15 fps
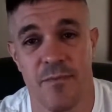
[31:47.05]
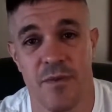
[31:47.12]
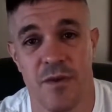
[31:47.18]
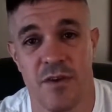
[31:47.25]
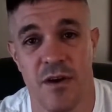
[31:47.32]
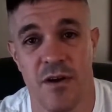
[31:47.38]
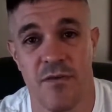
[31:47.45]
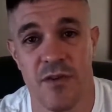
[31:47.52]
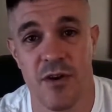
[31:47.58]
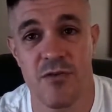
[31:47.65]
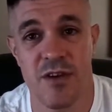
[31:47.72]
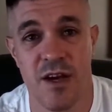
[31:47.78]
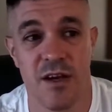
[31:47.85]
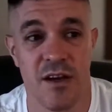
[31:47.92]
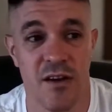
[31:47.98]
So if you
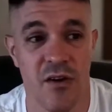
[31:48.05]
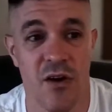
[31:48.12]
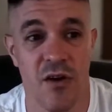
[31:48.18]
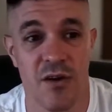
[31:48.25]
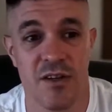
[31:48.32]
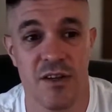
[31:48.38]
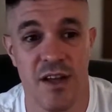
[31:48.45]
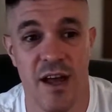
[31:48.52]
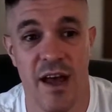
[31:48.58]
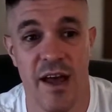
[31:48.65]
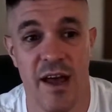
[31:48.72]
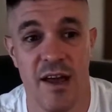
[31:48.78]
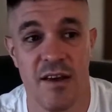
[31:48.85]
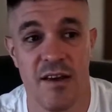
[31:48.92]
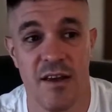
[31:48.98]
take a knock to the
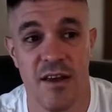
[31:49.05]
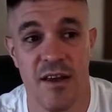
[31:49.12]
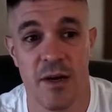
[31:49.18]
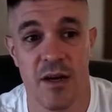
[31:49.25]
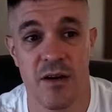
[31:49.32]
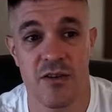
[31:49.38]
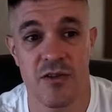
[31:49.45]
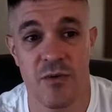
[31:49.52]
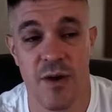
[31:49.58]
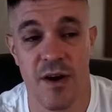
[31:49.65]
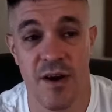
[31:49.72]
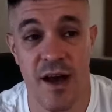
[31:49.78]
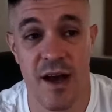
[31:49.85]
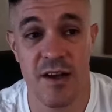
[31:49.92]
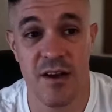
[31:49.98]
head because you're
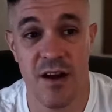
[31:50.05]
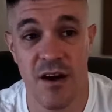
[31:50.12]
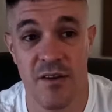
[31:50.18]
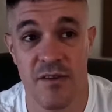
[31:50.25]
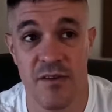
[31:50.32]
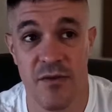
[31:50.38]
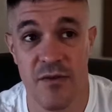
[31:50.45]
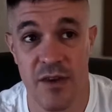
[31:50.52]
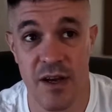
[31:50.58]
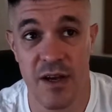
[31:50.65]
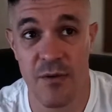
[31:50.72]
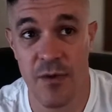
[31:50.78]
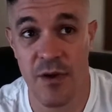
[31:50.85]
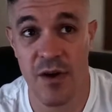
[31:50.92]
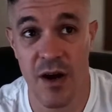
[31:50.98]
wearing a head guard and you think
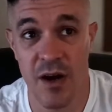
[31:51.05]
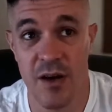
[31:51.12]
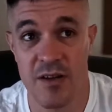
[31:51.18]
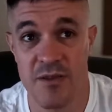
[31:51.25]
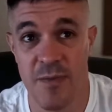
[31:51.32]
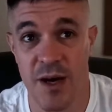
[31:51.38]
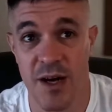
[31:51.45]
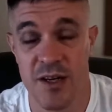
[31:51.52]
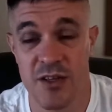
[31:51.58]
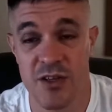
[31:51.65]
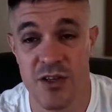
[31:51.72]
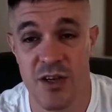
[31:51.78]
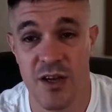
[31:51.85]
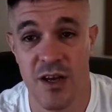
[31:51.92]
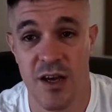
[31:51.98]
it won't hurt as
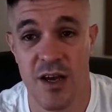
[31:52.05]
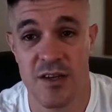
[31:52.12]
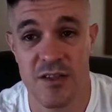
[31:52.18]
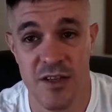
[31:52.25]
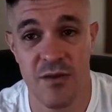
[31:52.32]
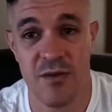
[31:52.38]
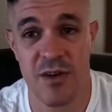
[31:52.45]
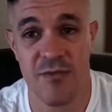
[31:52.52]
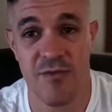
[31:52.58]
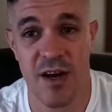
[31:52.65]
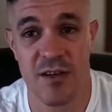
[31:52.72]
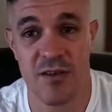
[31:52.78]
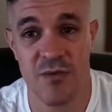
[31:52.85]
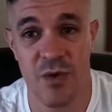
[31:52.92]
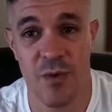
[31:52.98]
much, it's still going to
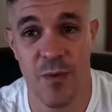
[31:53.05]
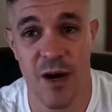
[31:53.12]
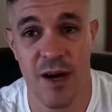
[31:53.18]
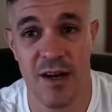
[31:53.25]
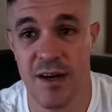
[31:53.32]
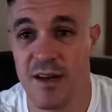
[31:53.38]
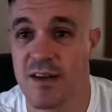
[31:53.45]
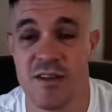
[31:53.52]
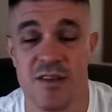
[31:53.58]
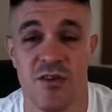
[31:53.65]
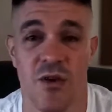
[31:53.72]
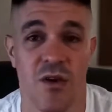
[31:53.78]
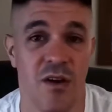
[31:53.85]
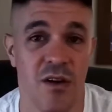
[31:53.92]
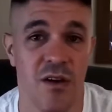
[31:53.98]
rattle your brain, and it's
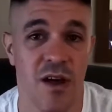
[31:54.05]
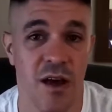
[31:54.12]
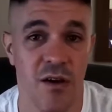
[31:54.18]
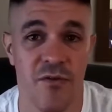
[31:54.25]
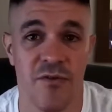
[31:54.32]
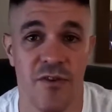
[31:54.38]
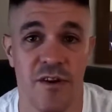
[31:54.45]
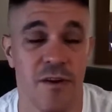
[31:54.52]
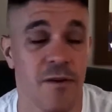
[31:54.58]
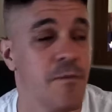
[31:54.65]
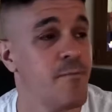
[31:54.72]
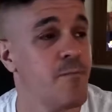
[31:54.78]
not healthy.